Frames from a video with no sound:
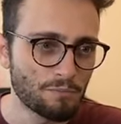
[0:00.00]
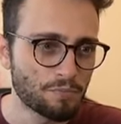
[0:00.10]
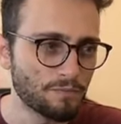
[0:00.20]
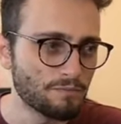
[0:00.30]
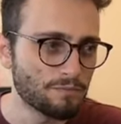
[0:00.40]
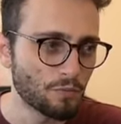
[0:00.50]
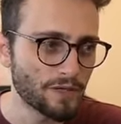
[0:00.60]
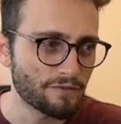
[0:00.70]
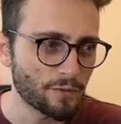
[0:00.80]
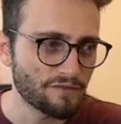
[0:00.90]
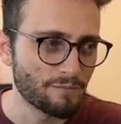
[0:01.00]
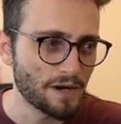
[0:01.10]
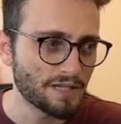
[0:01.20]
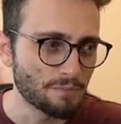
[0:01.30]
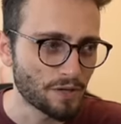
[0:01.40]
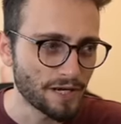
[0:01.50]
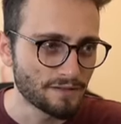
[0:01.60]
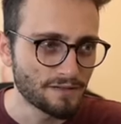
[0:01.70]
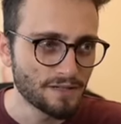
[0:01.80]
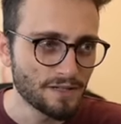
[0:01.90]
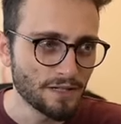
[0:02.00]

B we have we have monkey brain.